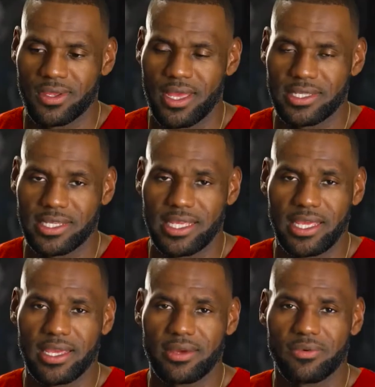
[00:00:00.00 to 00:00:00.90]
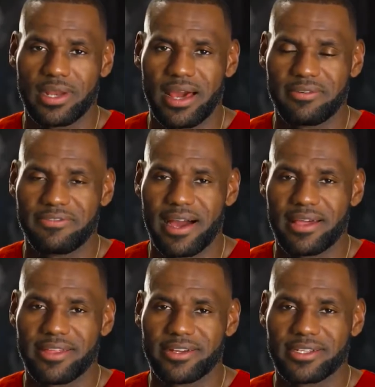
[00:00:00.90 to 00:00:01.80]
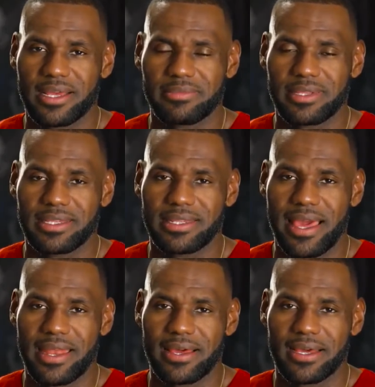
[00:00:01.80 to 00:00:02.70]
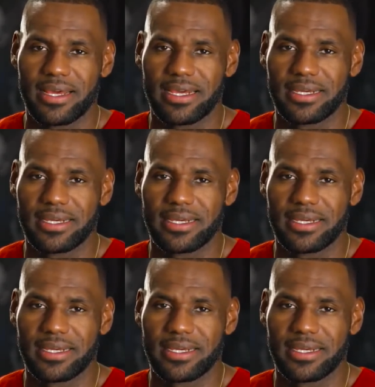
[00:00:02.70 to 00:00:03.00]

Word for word: As a kid without a father is something that uh,